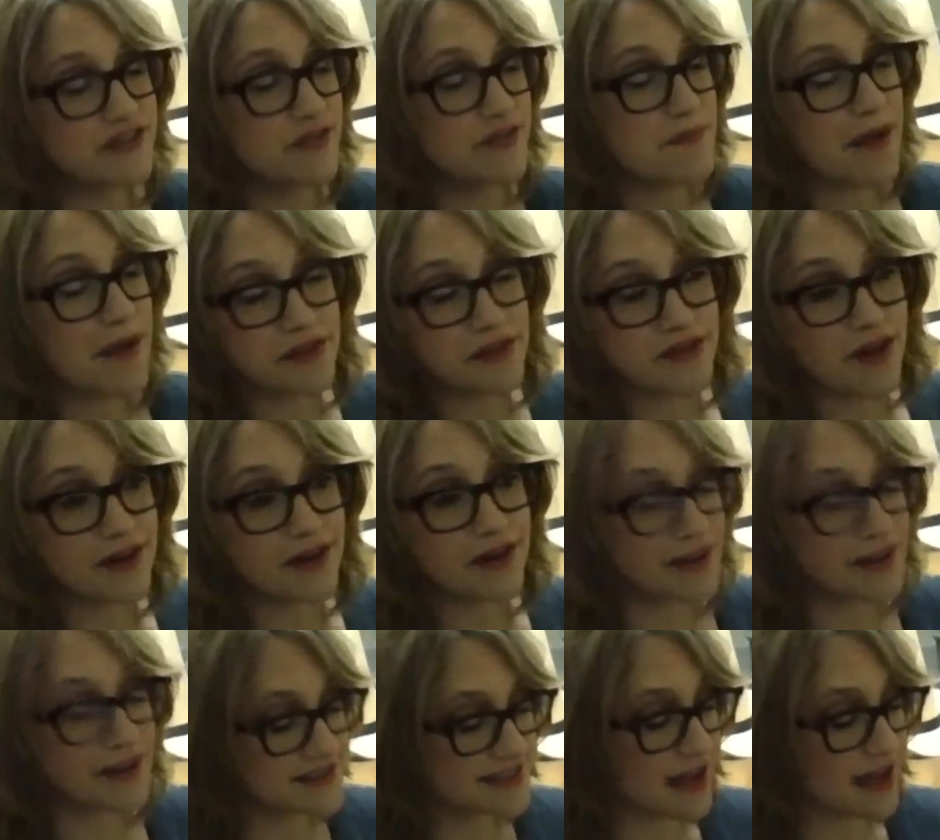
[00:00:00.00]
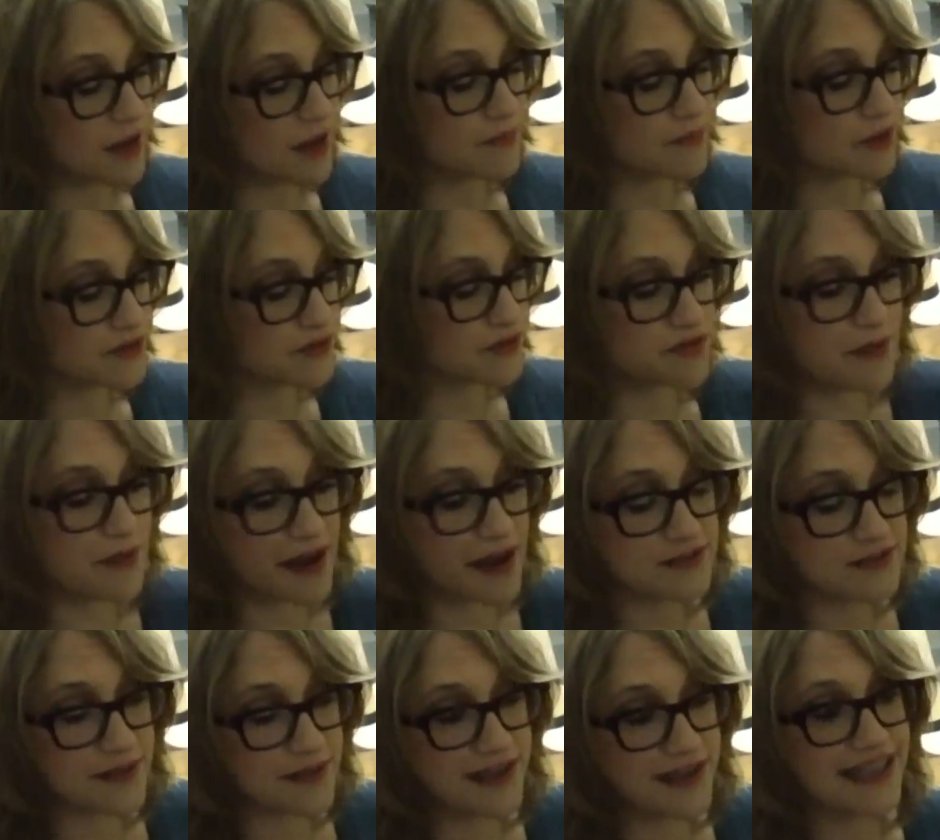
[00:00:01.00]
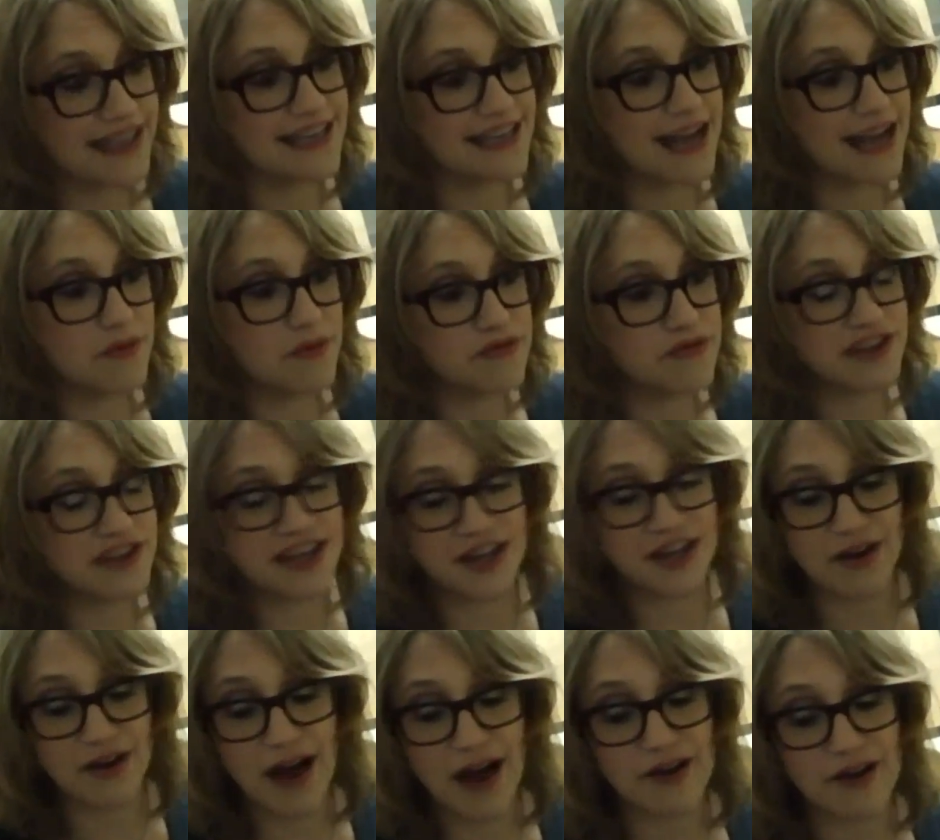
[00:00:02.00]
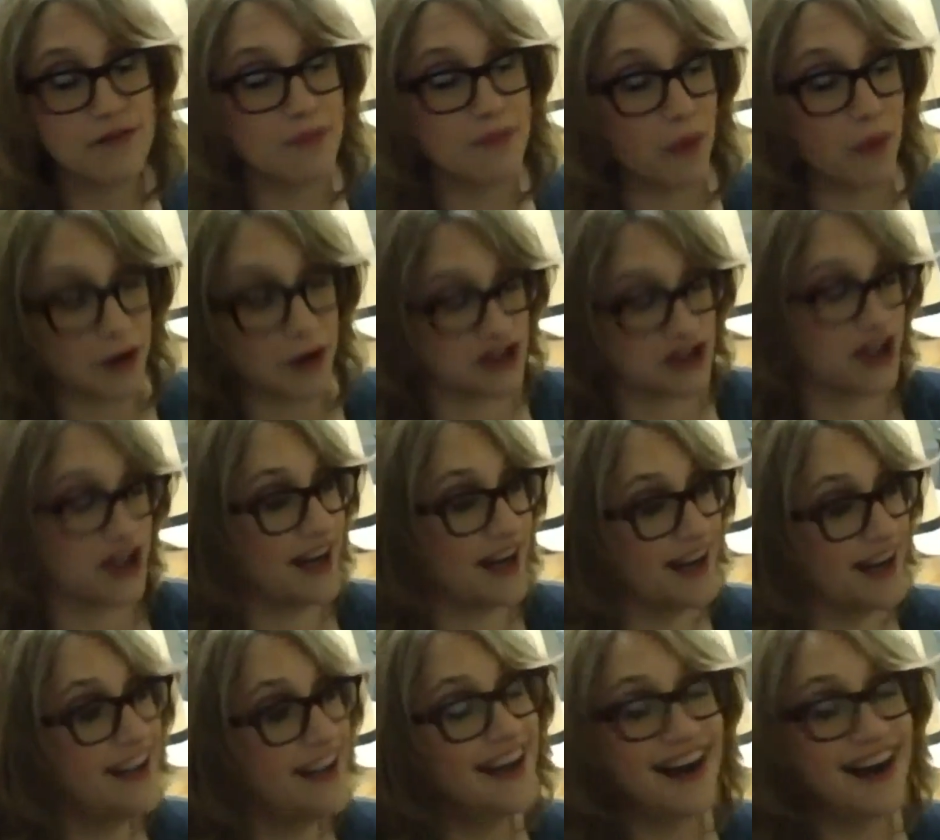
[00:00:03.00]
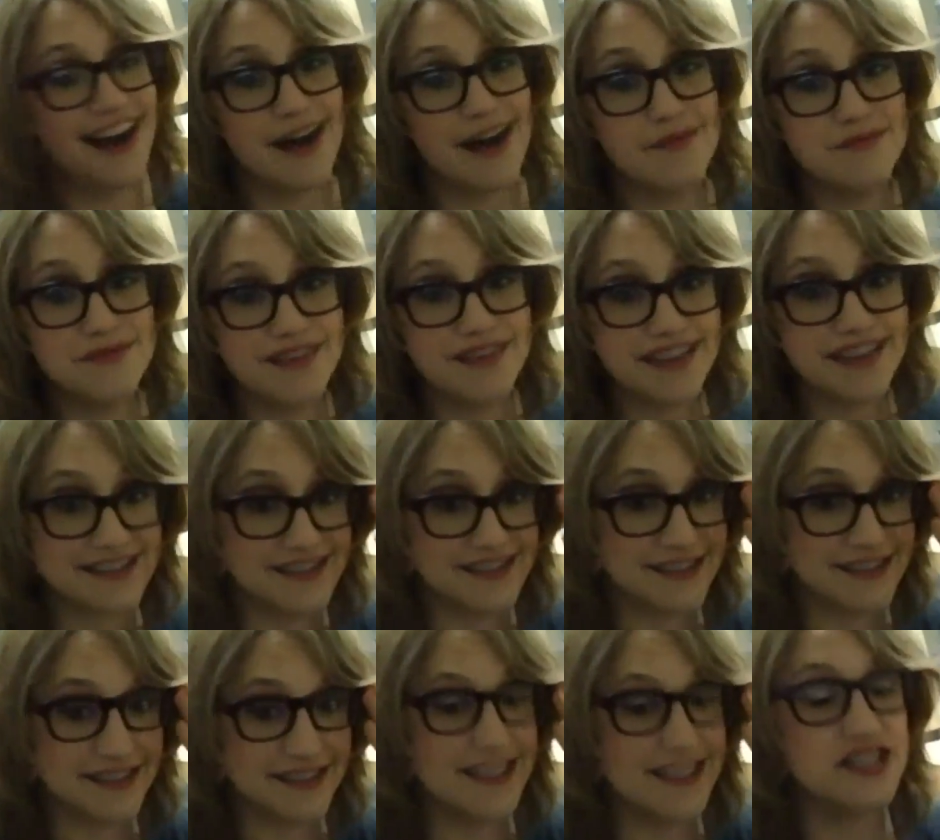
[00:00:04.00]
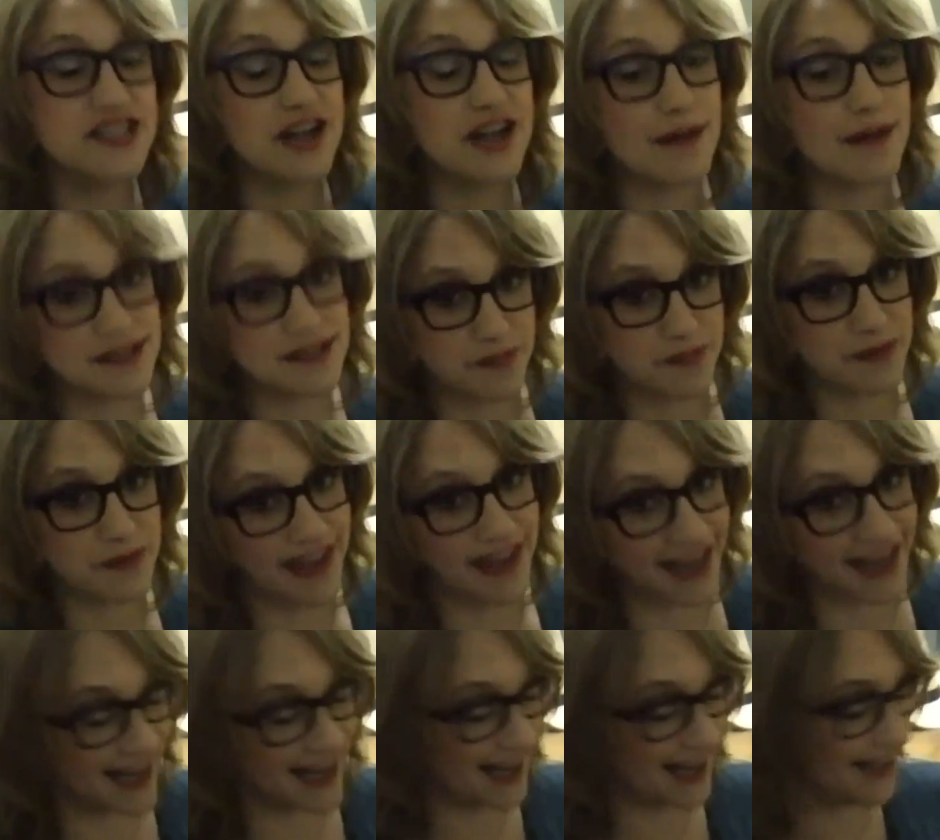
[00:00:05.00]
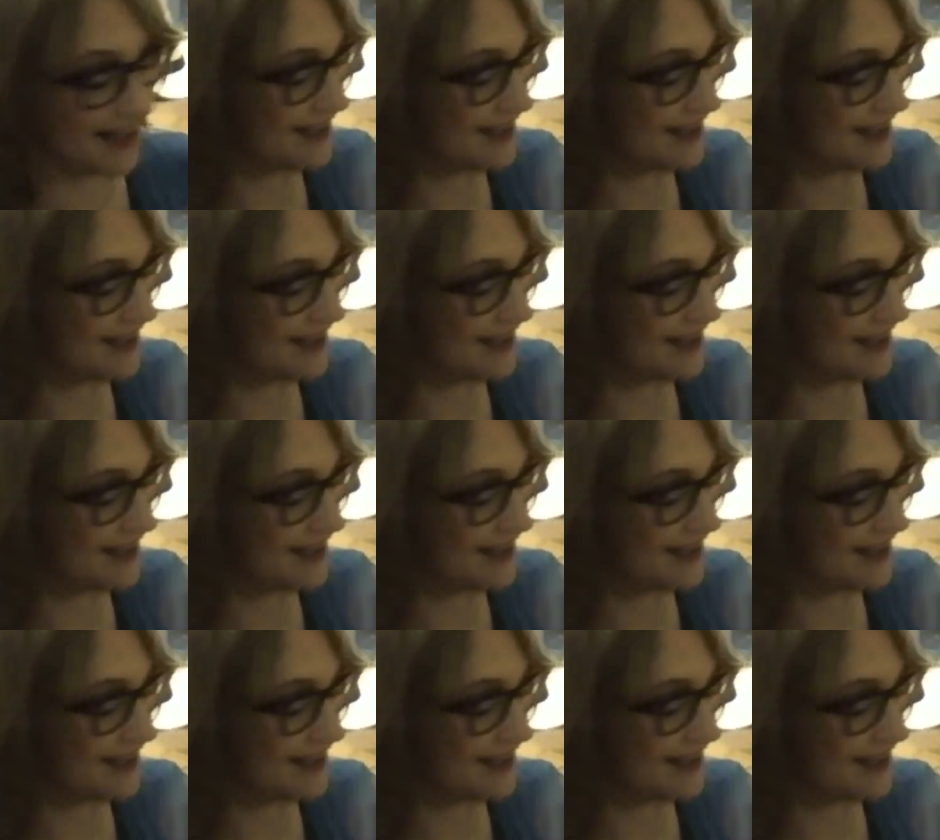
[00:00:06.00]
a motherfucker can soundproof his basement, he can help figure out an abortion. That's just the dumbest plan.